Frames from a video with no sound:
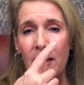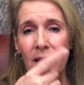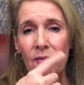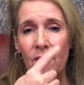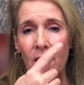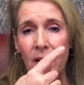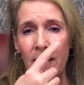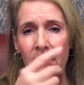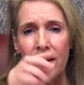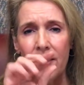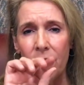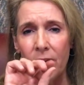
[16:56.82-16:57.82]
in the
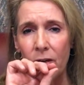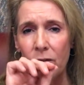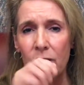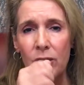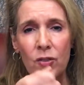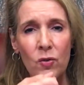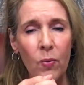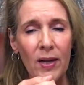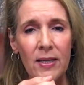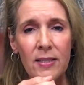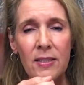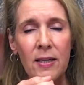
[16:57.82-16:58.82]
lid that you just
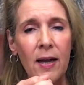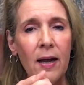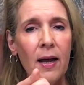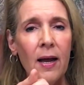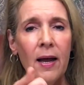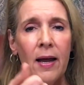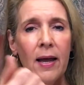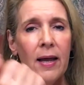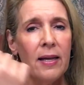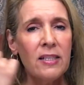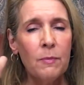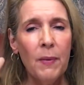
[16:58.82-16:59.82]
twist,
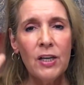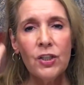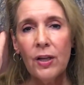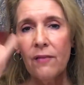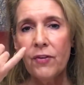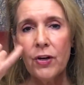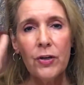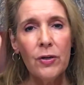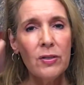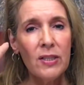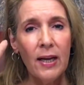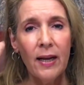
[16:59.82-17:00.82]
especially if you're
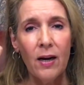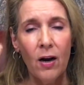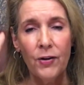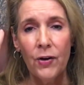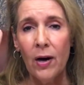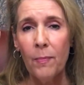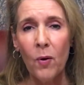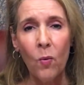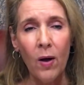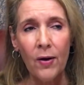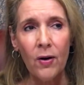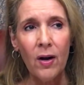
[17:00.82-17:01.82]
using it on your upper
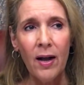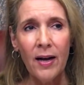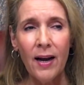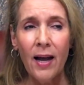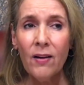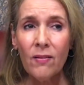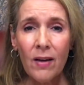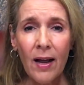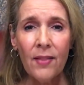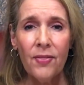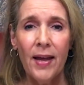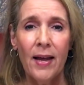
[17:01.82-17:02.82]
waterline, I don't
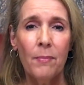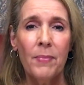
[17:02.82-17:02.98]
like that